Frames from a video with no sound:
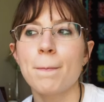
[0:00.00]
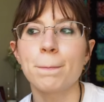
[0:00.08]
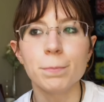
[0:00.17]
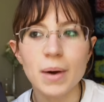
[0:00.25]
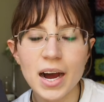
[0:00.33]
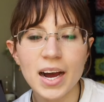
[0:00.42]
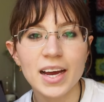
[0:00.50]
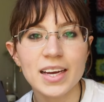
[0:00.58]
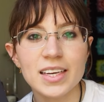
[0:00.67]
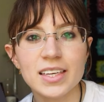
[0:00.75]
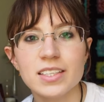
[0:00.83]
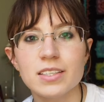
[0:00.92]

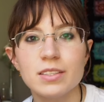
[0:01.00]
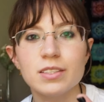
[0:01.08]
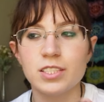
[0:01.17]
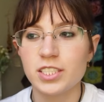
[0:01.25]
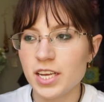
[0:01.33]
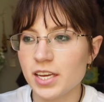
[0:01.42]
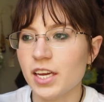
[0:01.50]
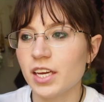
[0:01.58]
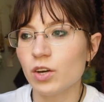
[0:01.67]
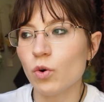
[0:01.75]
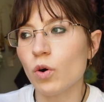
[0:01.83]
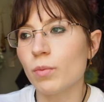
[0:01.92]
my
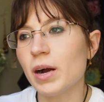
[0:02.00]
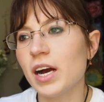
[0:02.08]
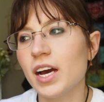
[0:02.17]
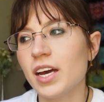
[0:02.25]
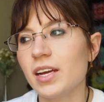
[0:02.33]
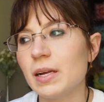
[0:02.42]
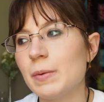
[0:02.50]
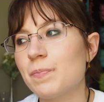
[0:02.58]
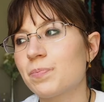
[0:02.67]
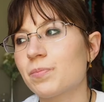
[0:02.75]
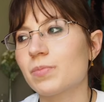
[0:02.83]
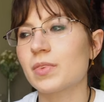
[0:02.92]
singing or my
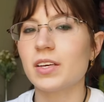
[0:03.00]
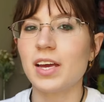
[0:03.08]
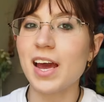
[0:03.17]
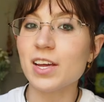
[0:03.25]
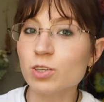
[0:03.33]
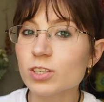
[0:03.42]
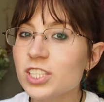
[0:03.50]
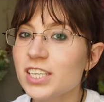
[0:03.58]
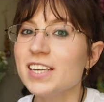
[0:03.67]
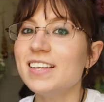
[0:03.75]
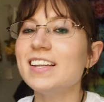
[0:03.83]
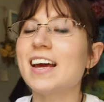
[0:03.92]

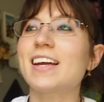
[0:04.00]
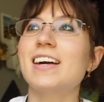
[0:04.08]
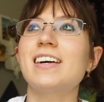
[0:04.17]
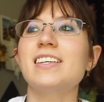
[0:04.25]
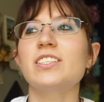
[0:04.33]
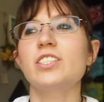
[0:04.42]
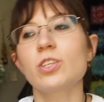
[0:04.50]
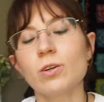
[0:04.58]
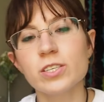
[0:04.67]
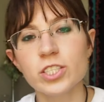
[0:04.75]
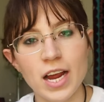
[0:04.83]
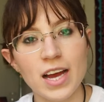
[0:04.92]
energy like
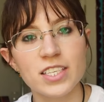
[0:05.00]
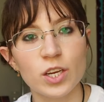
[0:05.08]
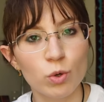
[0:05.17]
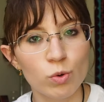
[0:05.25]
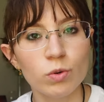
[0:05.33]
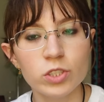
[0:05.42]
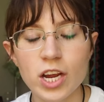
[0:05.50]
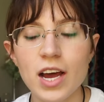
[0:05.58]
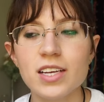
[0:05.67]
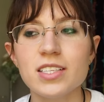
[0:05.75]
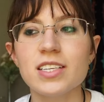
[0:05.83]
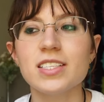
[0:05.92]
certain jazz like cool
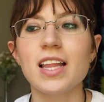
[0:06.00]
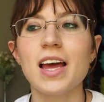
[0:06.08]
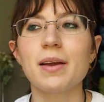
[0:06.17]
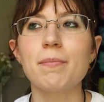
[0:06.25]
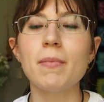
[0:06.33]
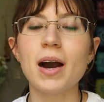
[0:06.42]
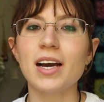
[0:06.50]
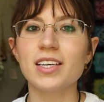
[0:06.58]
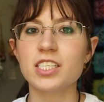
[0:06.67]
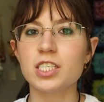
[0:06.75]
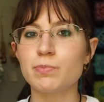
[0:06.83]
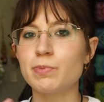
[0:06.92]
jazz is like my
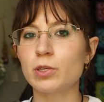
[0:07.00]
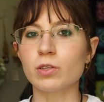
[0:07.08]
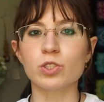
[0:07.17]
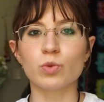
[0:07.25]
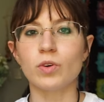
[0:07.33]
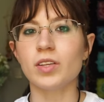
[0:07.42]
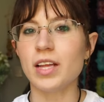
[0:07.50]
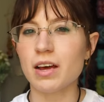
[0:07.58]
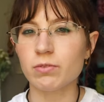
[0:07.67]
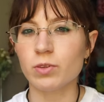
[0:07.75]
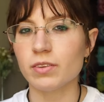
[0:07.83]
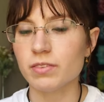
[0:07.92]
spiritual
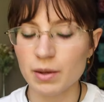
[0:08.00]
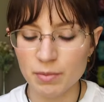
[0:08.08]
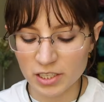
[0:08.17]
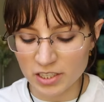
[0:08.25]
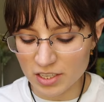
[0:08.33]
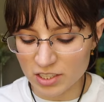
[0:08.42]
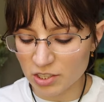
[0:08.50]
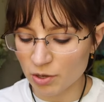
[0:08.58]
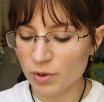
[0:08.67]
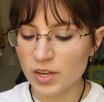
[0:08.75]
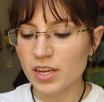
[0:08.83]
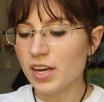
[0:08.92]
level if that makes sense
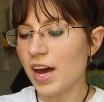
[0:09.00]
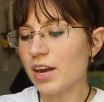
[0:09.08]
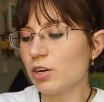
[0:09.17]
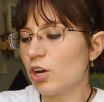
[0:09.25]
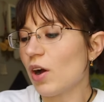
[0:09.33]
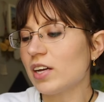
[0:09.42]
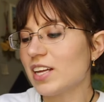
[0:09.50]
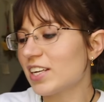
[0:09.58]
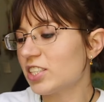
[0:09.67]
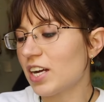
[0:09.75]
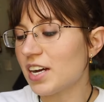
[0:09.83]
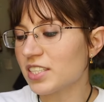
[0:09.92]
so i don't know i like
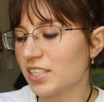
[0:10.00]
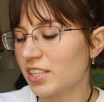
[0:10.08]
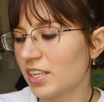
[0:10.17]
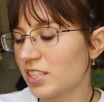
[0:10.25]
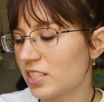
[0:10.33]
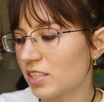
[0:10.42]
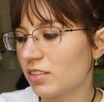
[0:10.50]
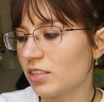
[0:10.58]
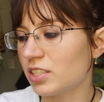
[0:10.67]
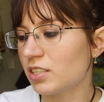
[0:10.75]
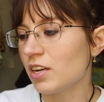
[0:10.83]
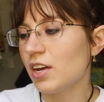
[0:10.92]
jazz i think it's
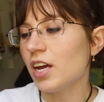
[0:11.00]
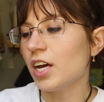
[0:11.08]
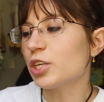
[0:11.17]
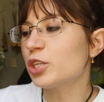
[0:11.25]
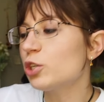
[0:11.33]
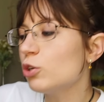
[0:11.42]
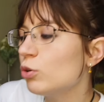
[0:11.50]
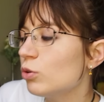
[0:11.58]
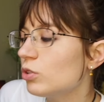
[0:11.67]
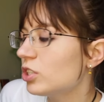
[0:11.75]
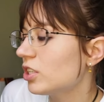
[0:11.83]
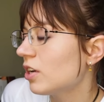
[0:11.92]
it's a
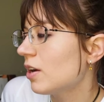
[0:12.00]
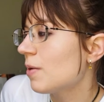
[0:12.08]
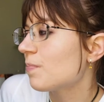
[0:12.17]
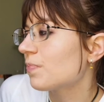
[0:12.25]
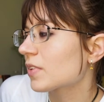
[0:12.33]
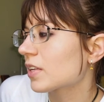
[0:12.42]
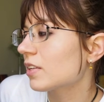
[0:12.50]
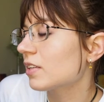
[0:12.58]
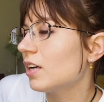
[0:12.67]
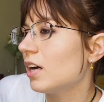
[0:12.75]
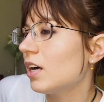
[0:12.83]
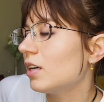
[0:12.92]
huge
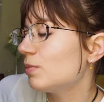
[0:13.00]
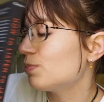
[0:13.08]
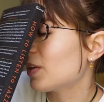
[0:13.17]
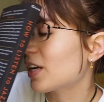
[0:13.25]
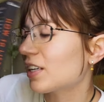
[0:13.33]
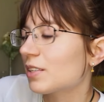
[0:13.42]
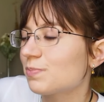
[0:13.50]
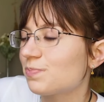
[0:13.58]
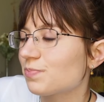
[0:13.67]
um like